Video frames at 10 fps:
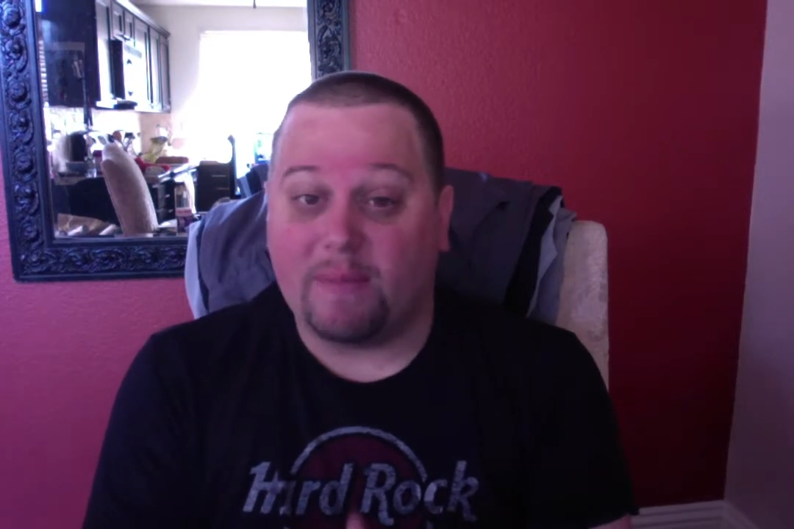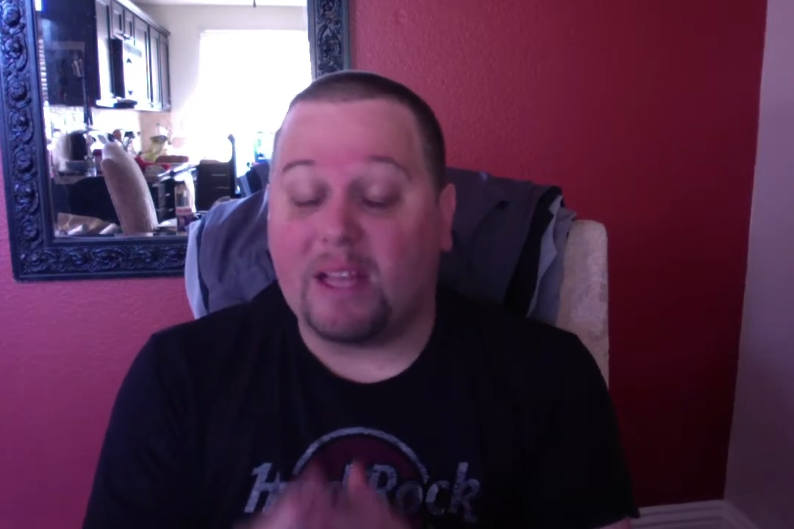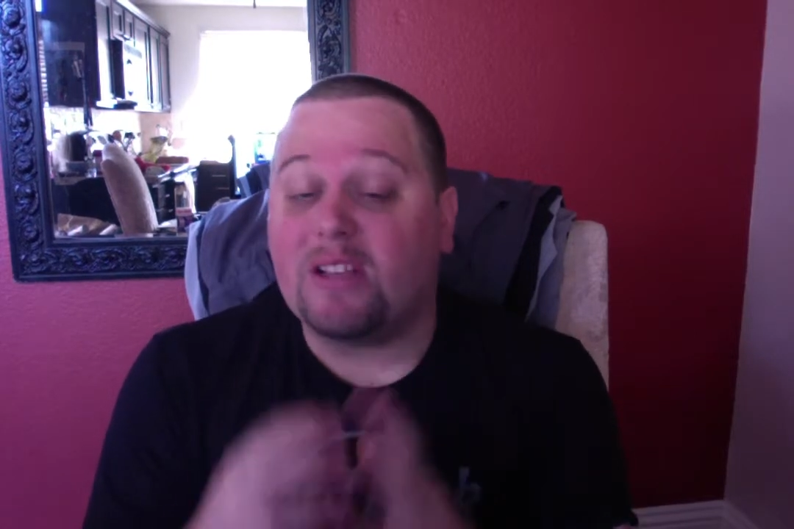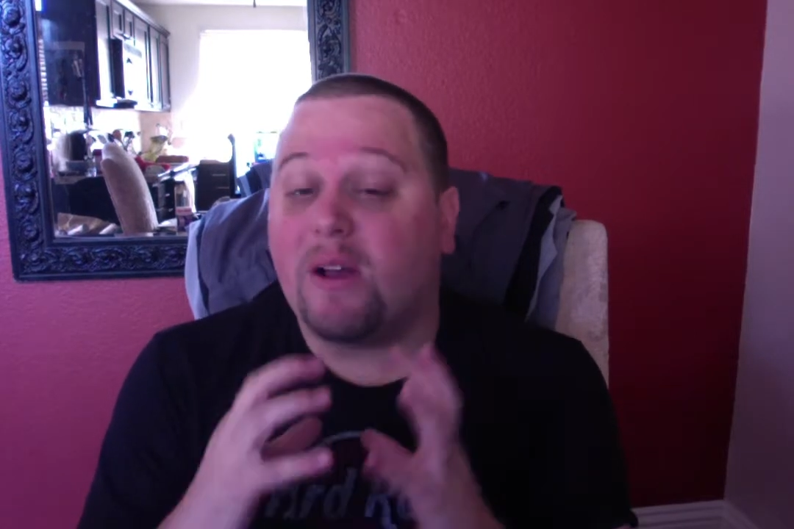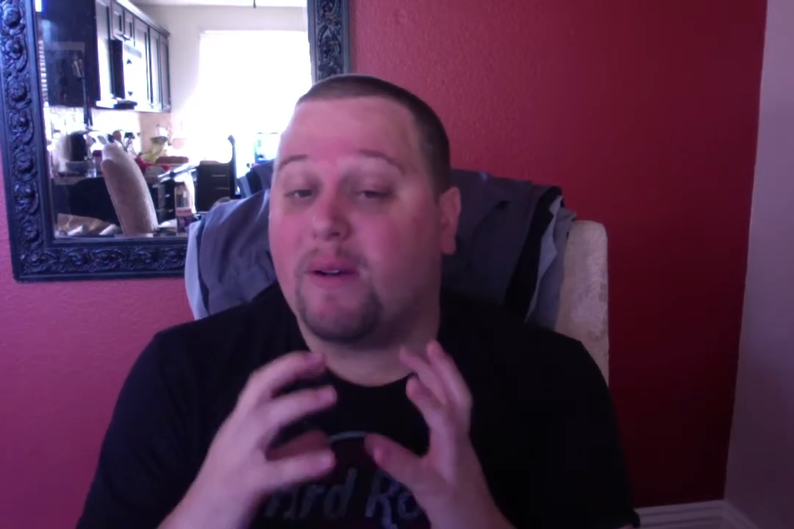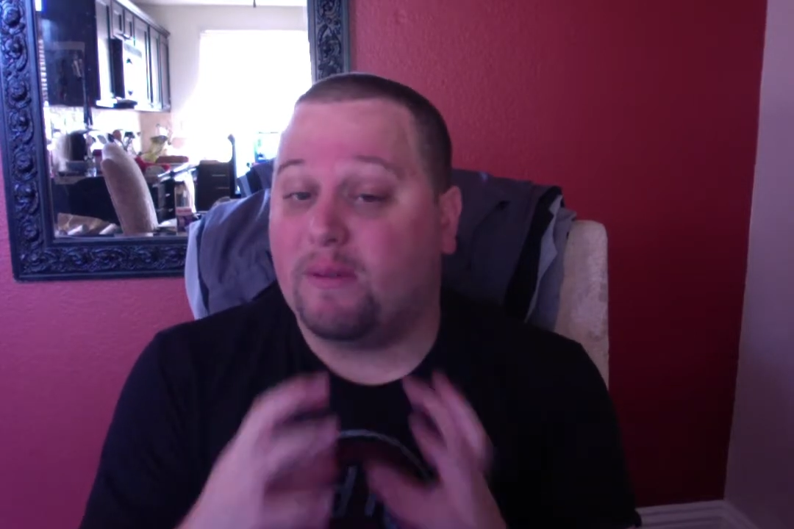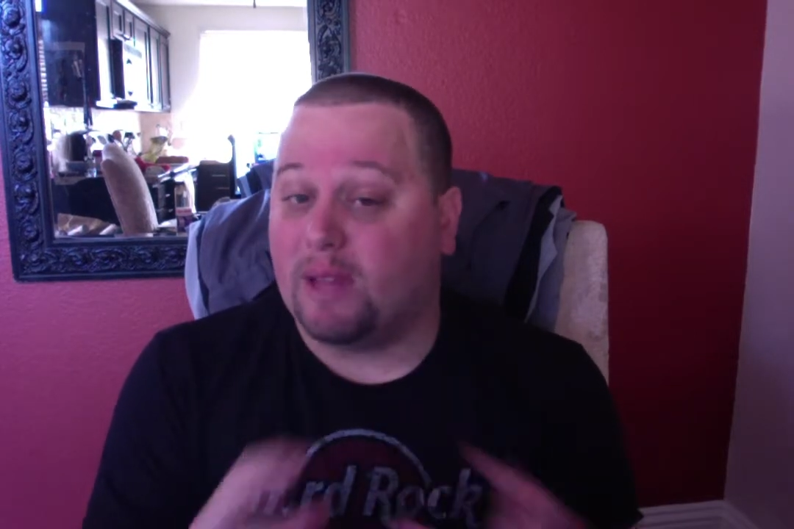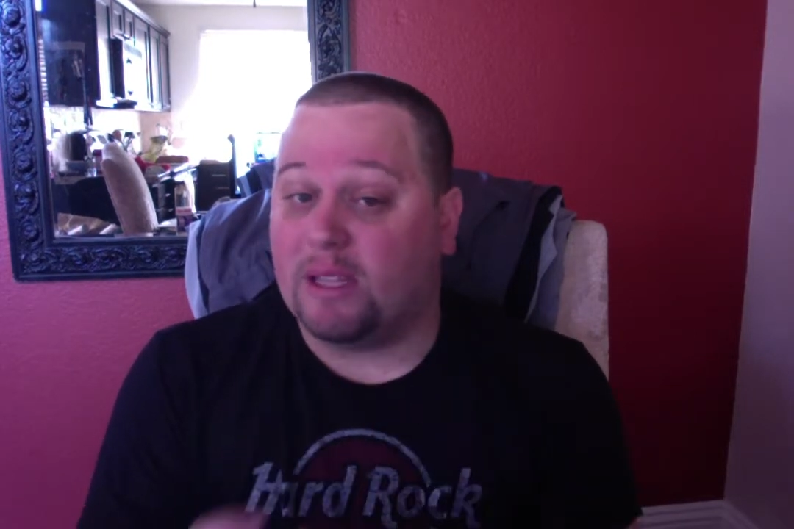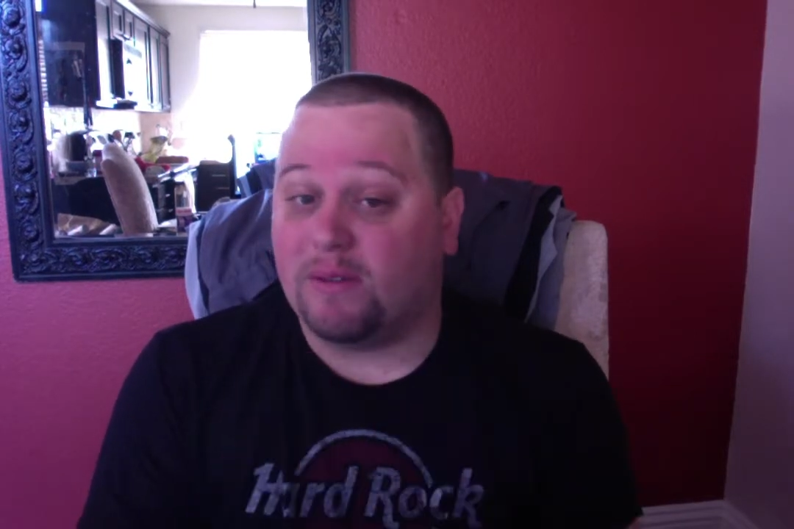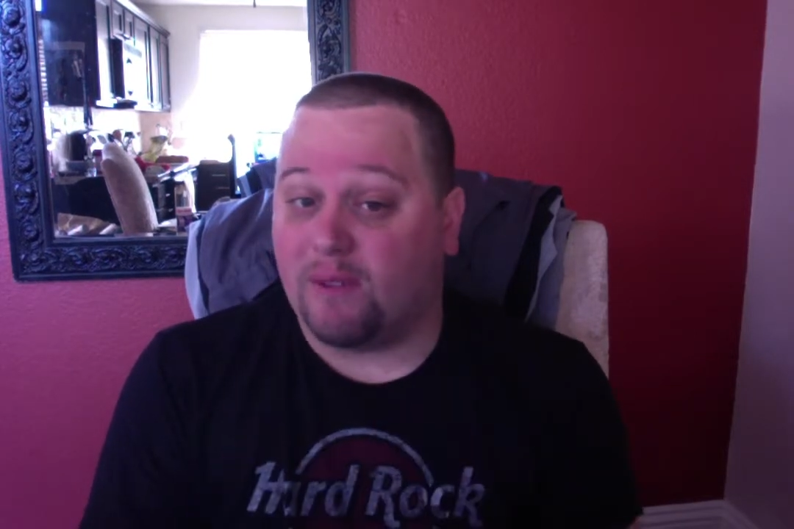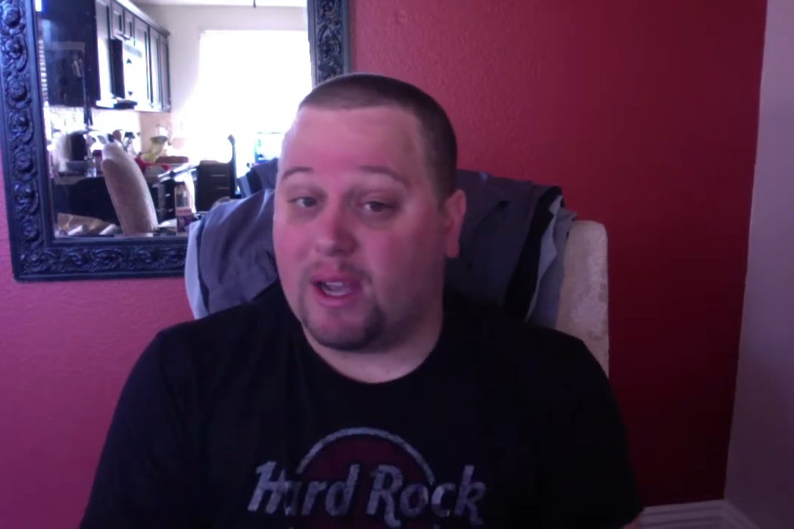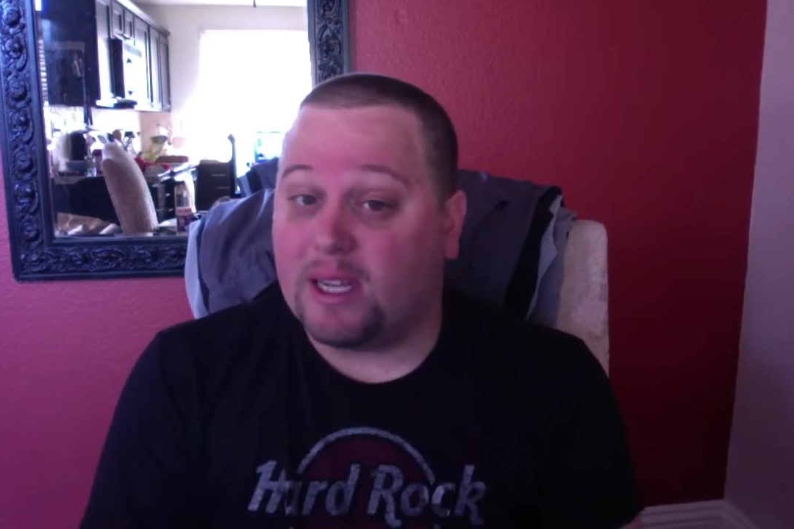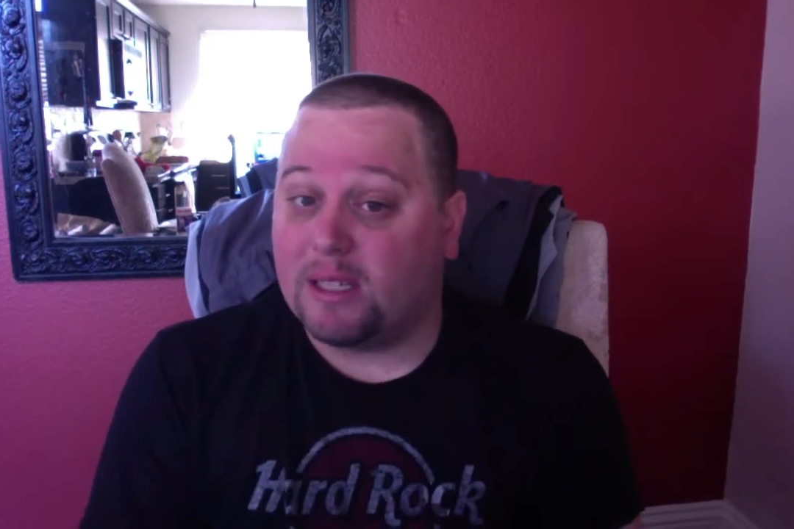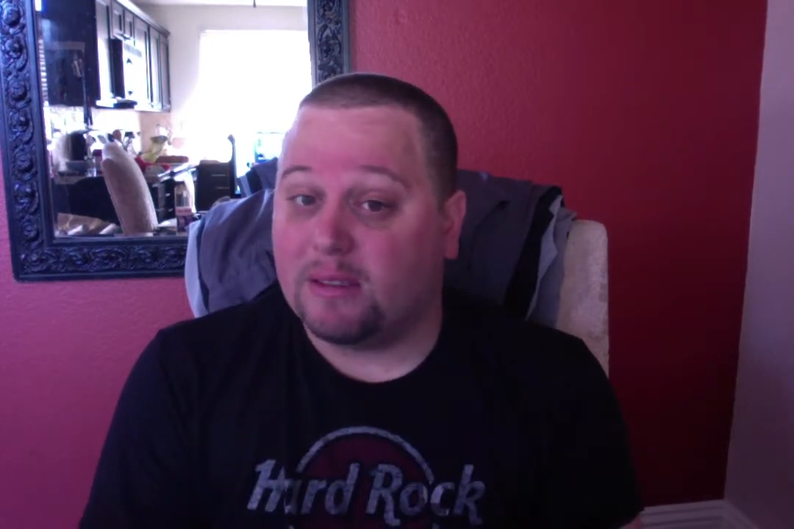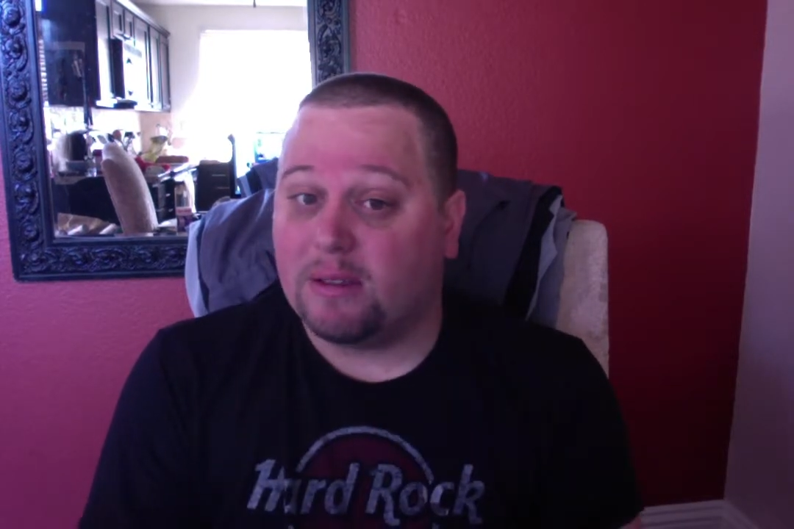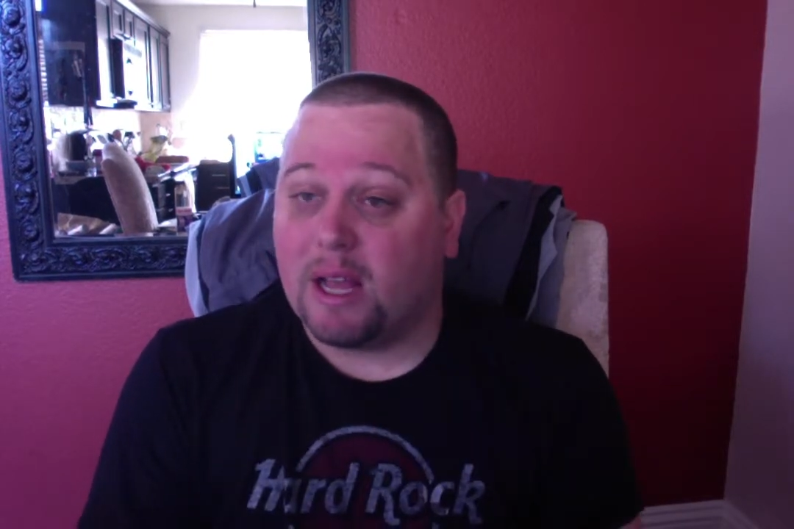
that's, that's fine.